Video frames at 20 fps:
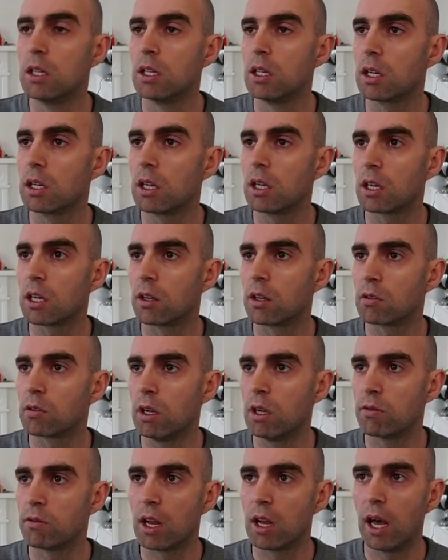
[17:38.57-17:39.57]
Click on the
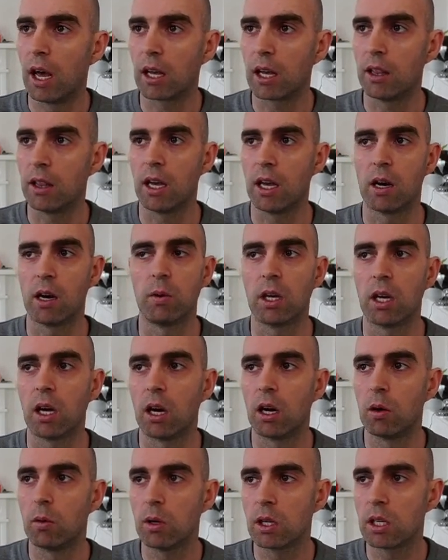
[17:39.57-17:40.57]
green flag, and there we
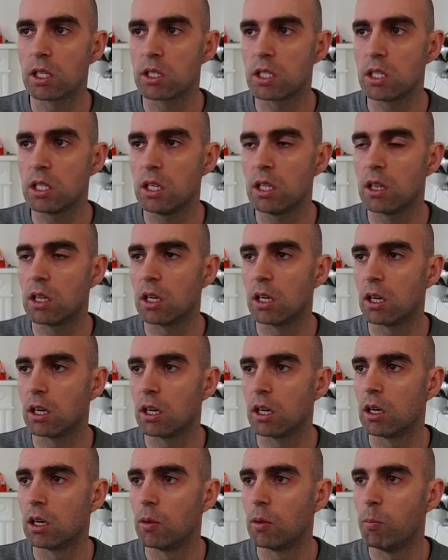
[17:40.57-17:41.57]
go. We can see the
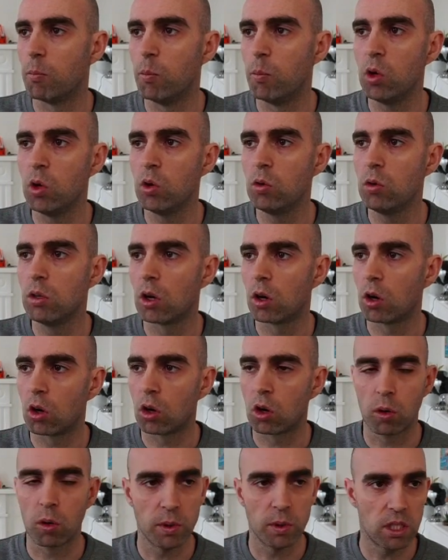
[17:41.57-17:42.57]
moon
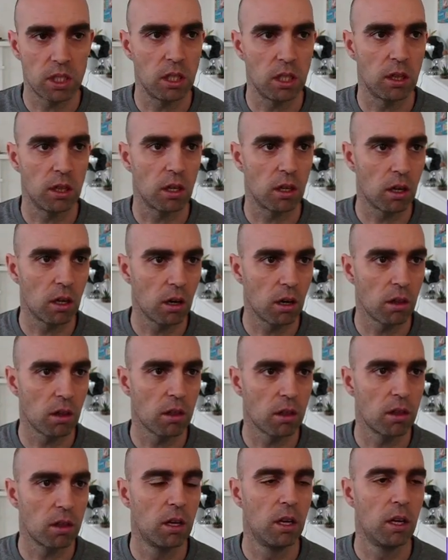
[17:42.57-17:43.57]
orbiting the
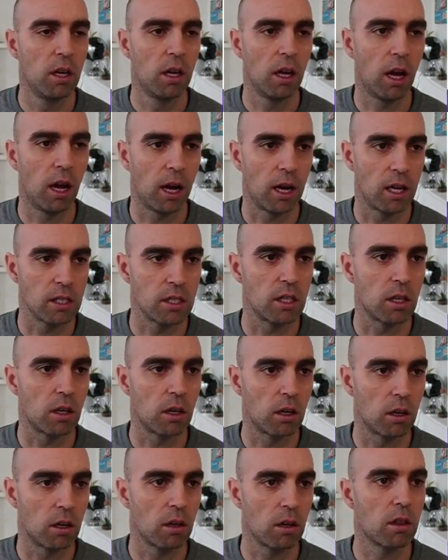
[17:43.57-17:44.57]
Earth as the
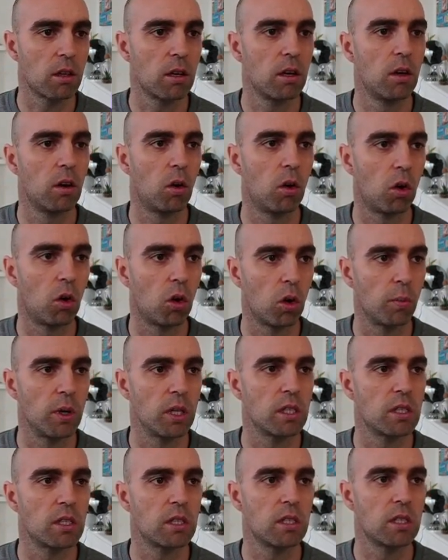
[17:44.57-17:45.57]
Earth
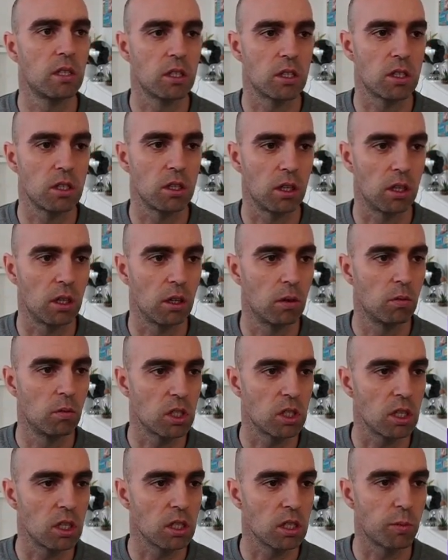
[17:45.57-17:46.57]
orbits the sun,
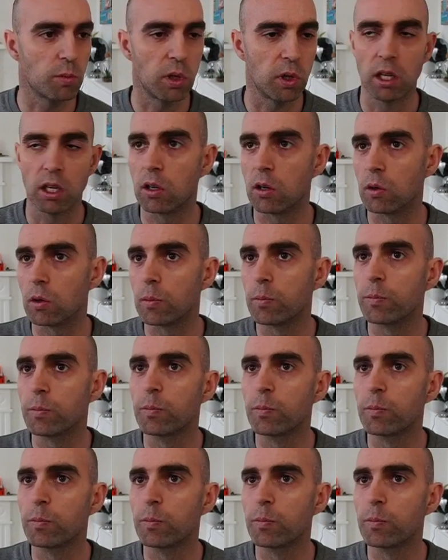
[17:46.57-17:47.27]
which looks pretty cool.